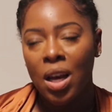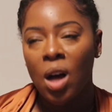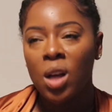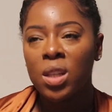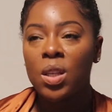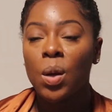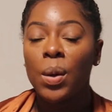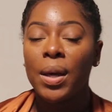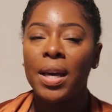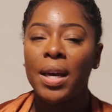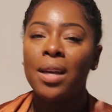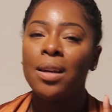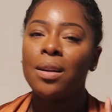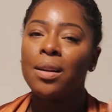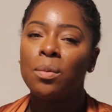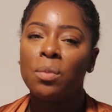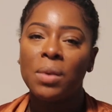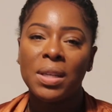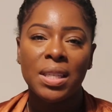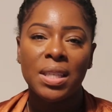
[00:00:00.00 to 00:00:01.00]
Also,
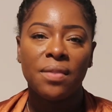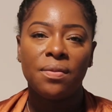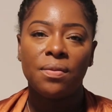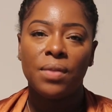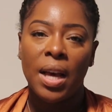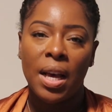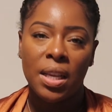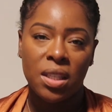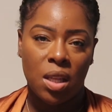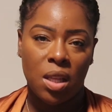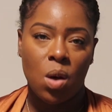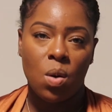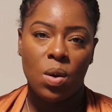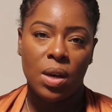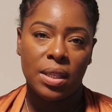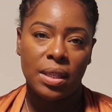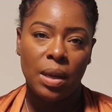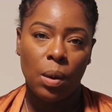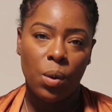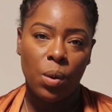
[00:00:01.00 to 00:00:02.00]
it wasn't as long
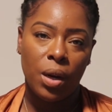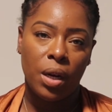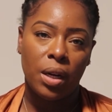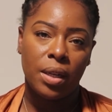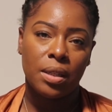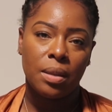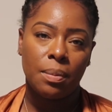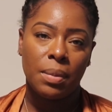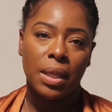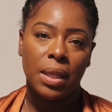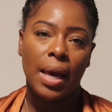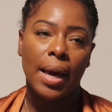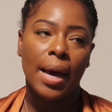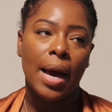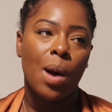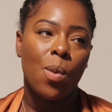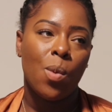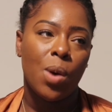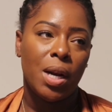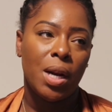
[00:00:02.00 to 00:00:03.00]
as I wanted it to be. Like
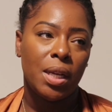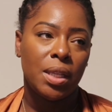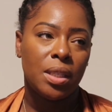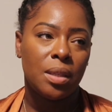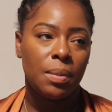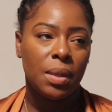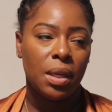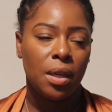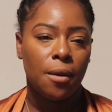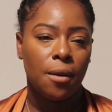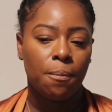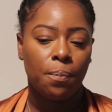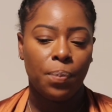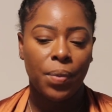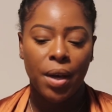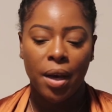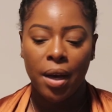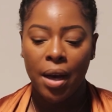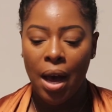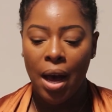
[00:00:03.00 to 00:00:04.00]
I wanted it to be
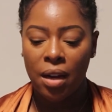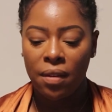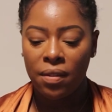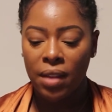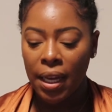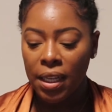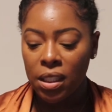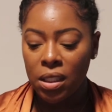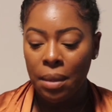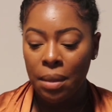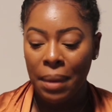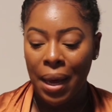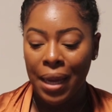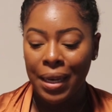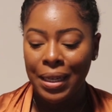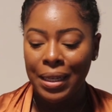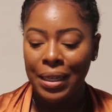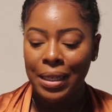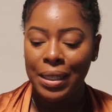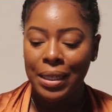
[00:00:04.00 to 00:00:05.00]
kind of like to my
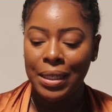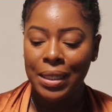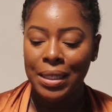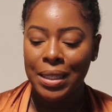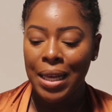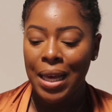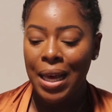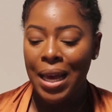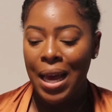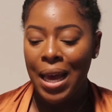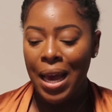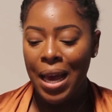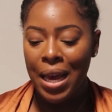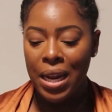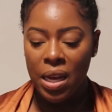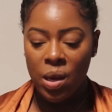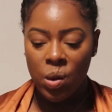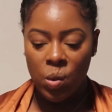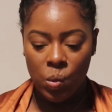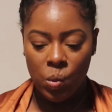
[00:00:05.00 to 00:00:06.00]
knees,
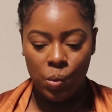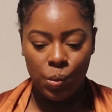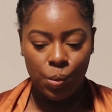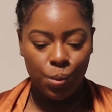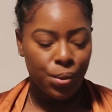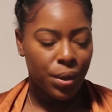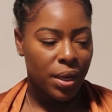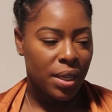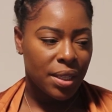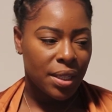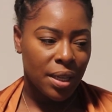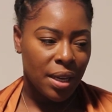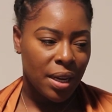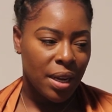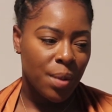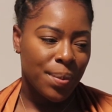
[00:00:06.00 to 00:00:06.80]
and it wasn't.